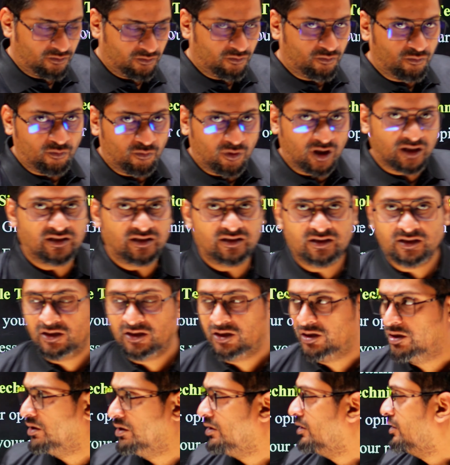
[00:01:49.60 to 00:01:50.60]
what
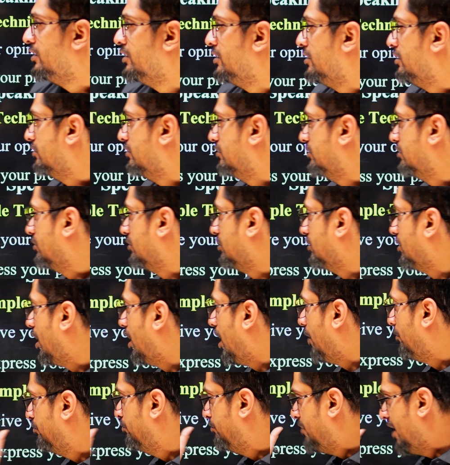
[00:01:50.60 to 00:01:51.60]

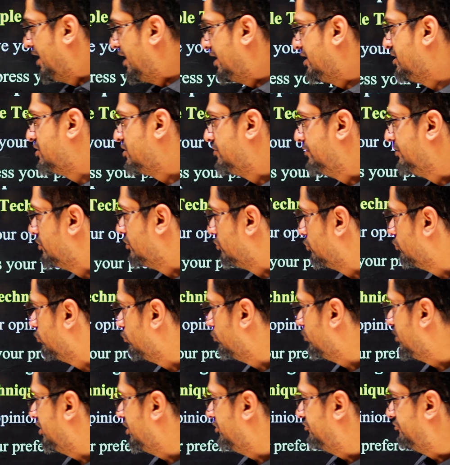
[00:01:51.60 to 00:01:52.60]
a parents will
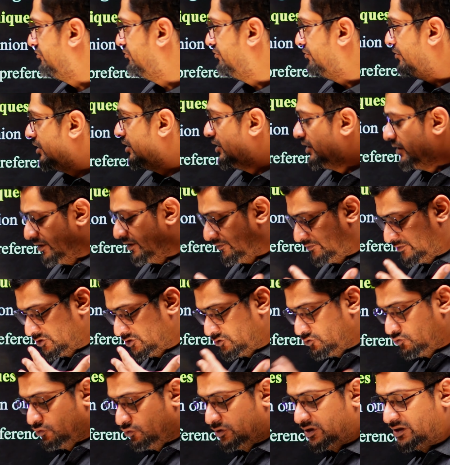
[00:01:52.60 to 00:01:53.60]
do if
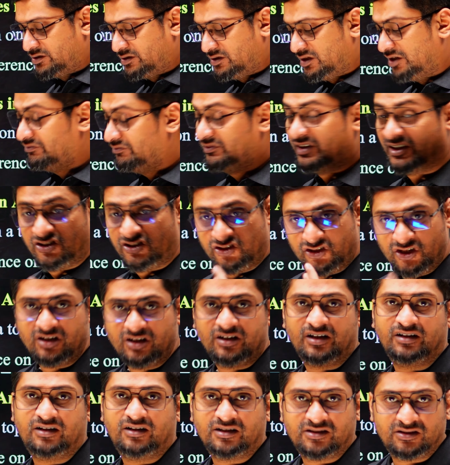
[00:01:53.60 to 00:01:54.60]
their
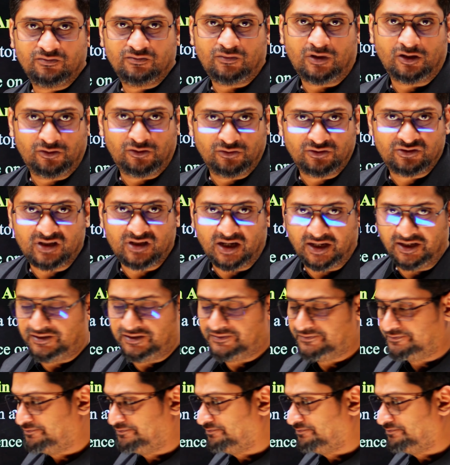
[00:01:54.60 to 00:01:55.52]
children doesn't want to study.